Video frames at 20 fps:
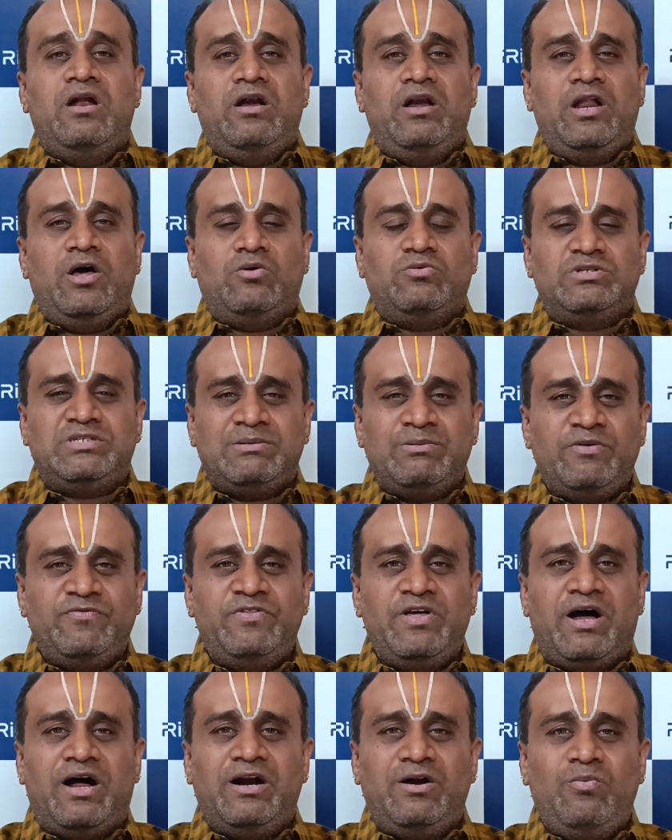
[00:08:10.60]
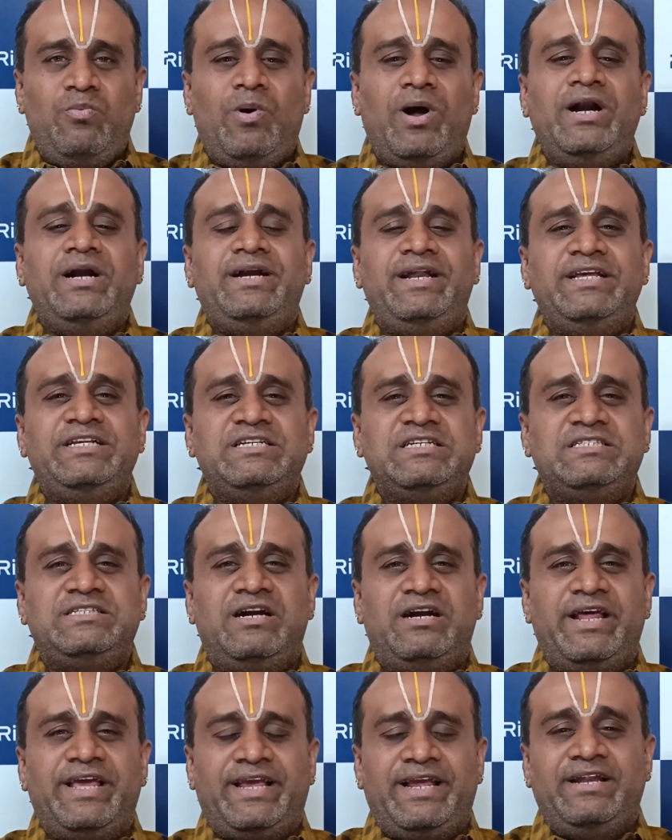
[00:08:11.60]
Now, some of the advantages
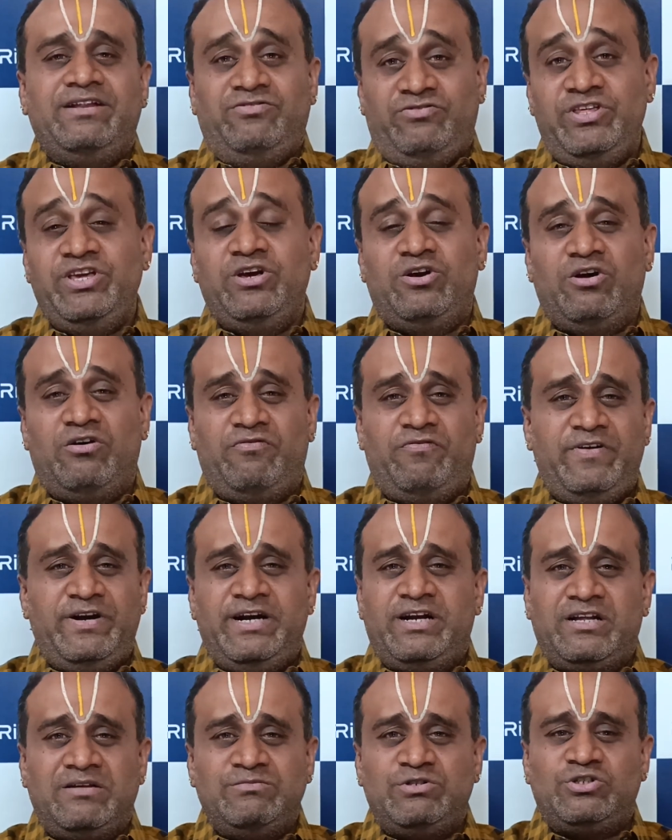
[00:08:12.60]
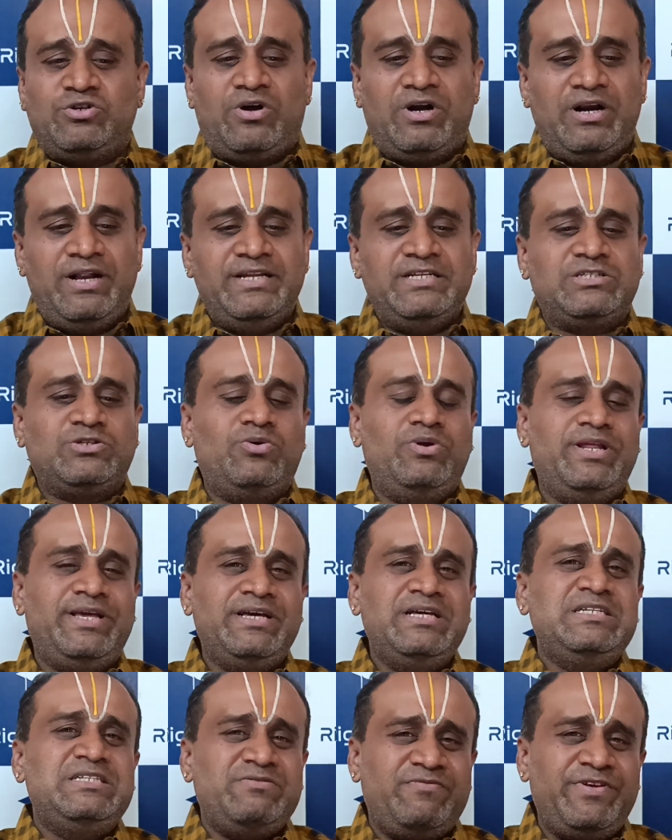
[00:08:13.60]
that I can think of when it comes to online
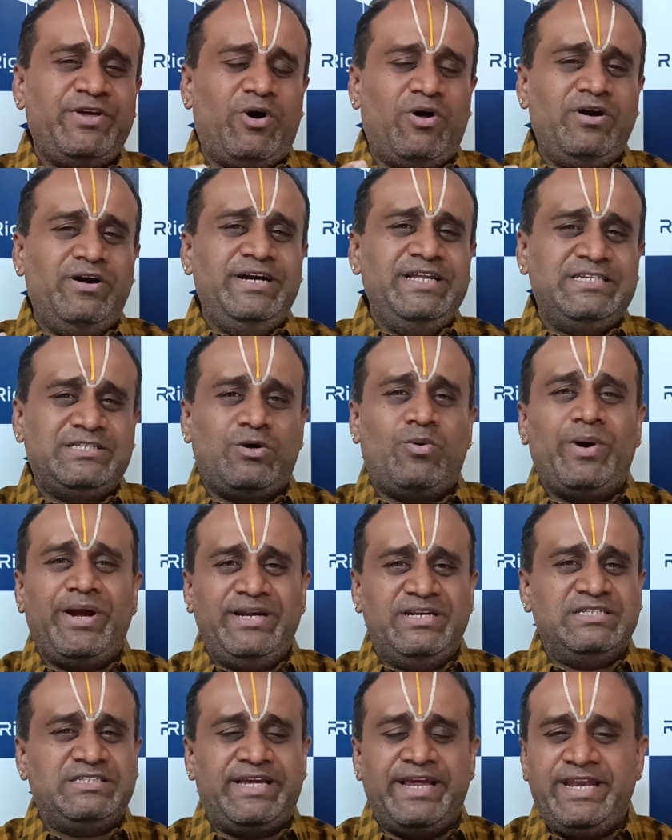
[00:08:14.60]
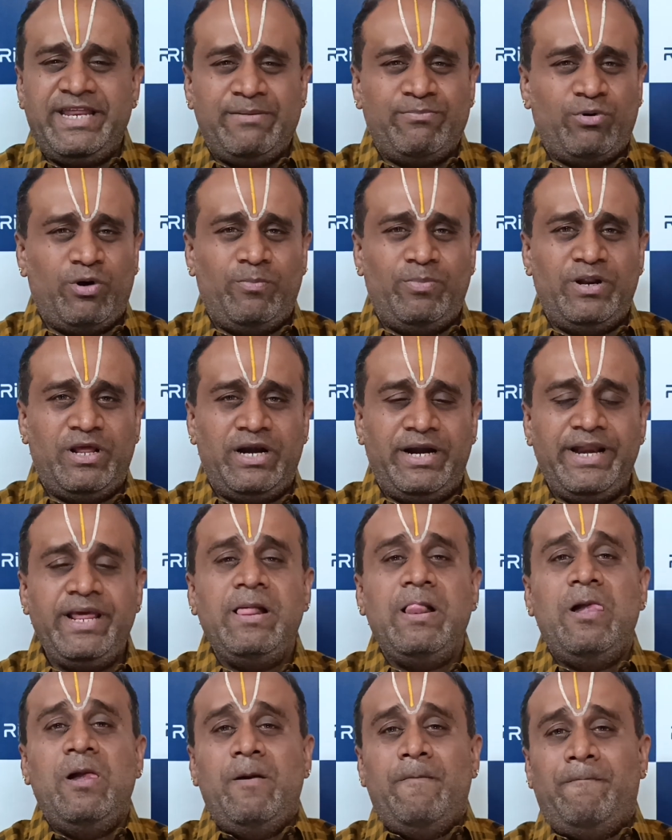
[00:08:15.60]
schooling is, we already saw it is gaining
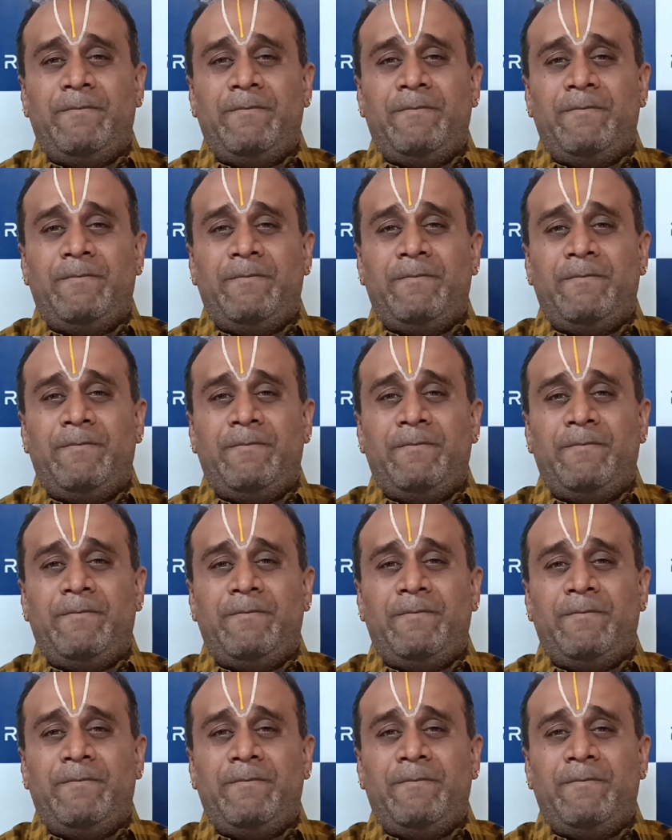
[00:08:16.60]
popularity,